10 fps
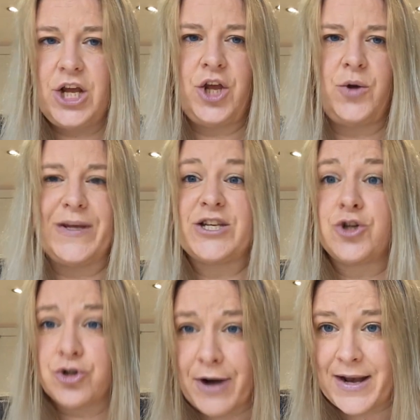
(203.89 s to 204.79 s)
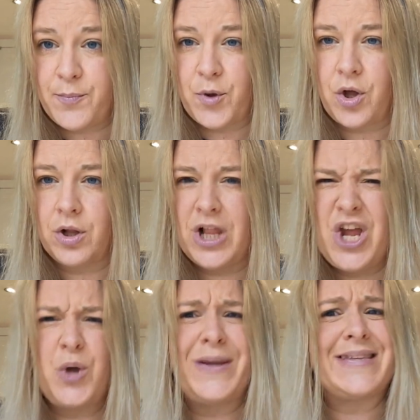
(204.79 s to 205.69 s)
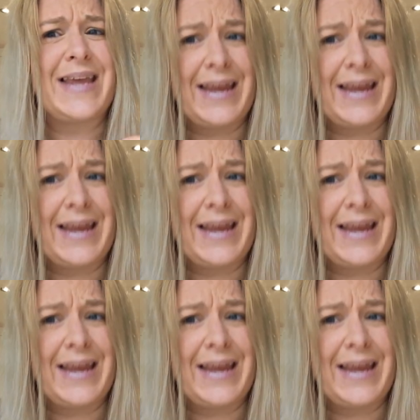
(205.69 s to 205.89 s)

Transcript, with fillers: who is credible, who is